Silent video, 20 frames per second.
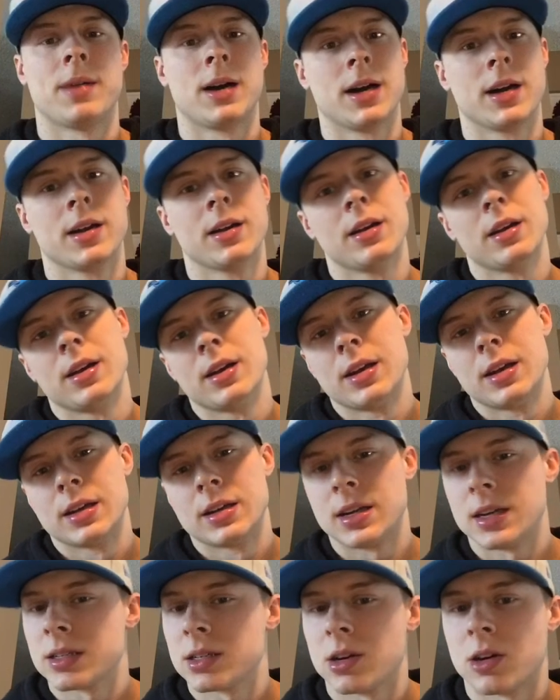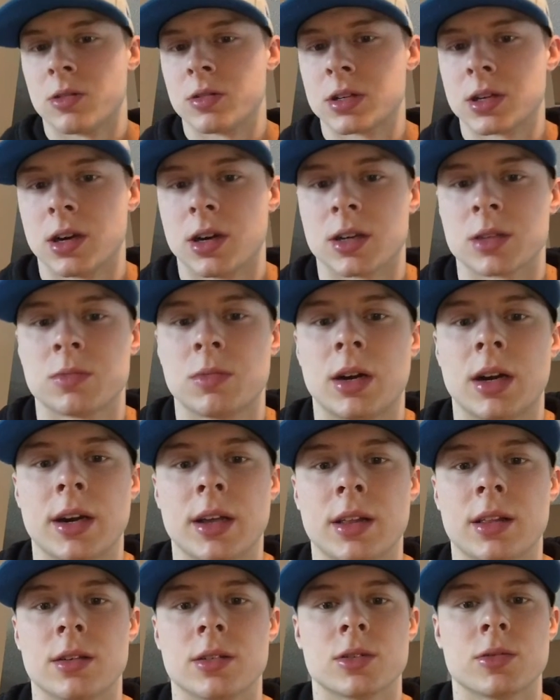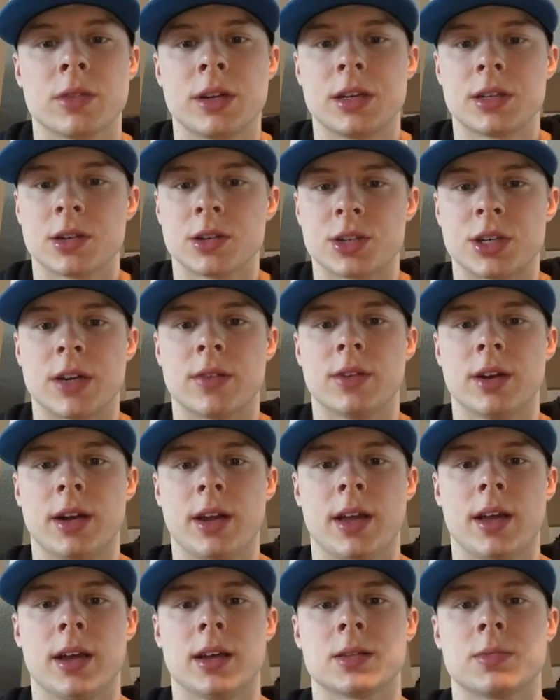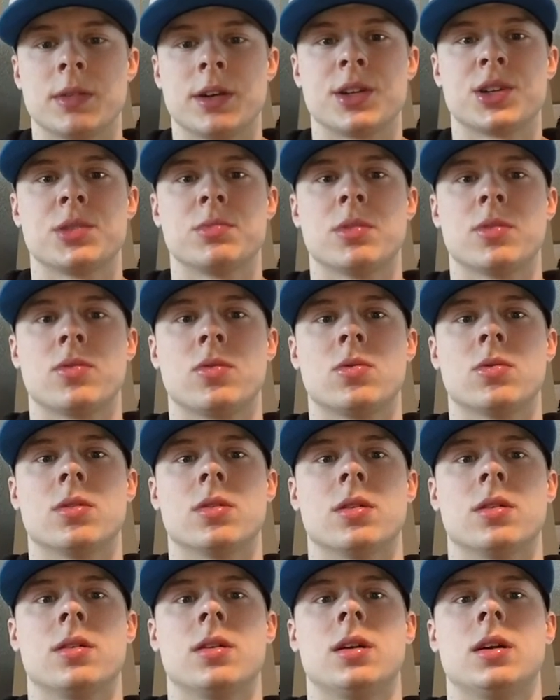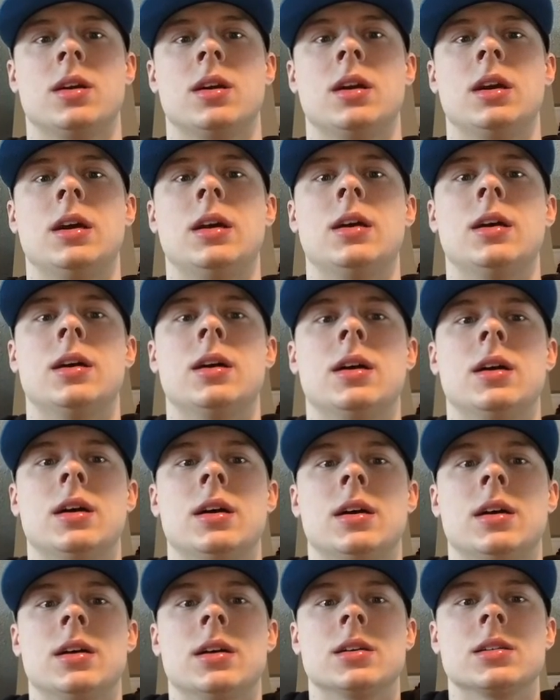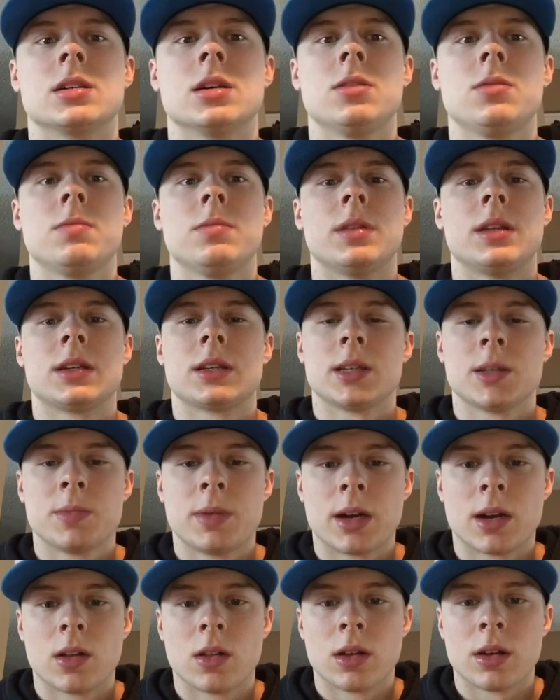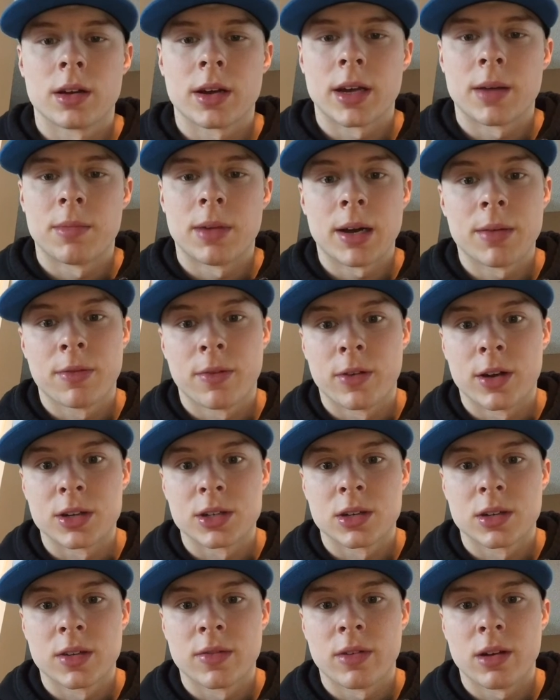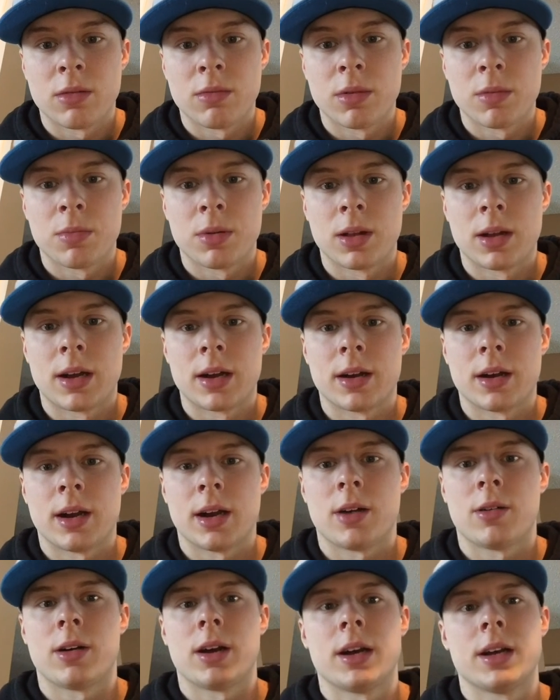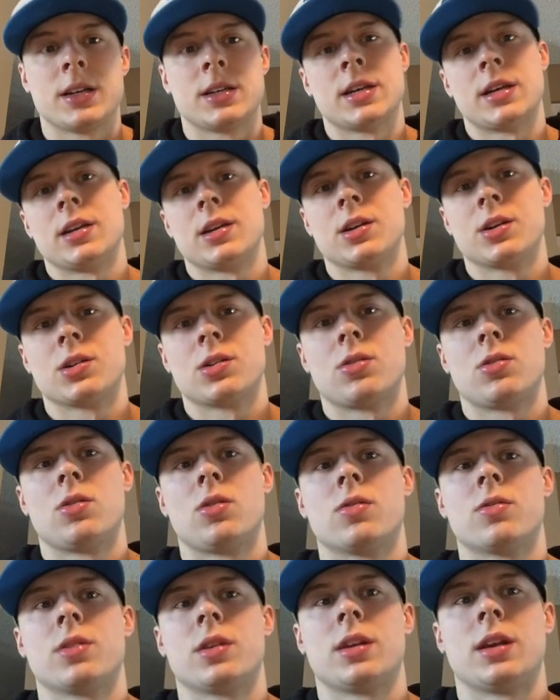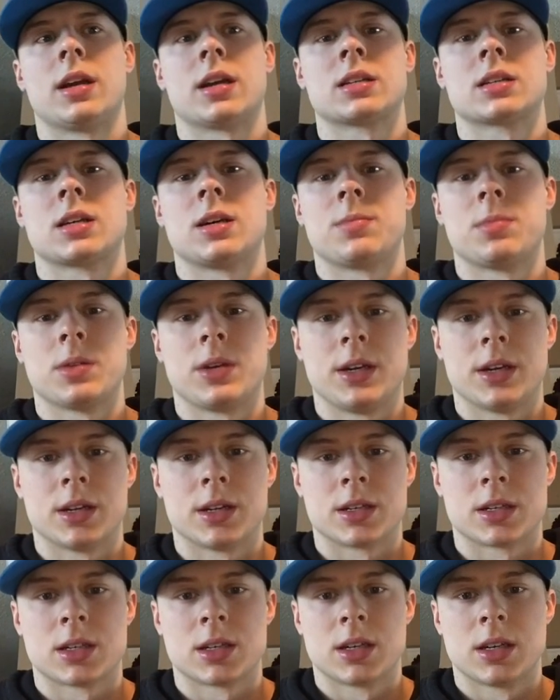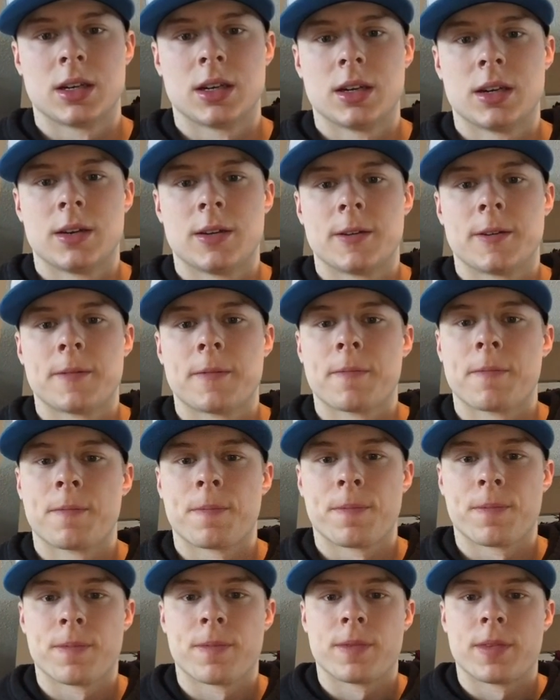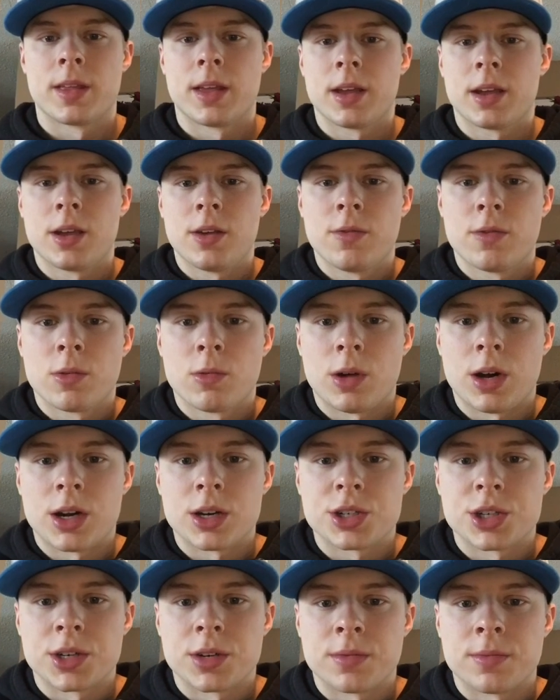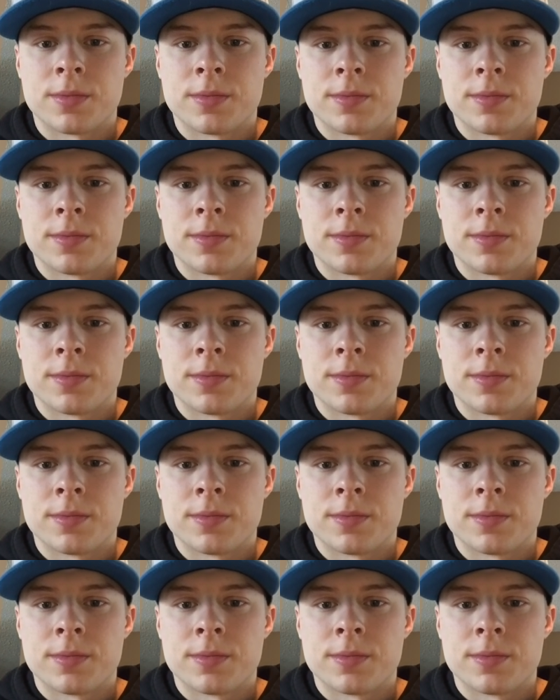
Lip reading: mind, it doesn't always cost money. There's research every day, as mentioned before. So this has been a look at my professional development plan and how I intend to grow over the next couple years. Thank you for watching.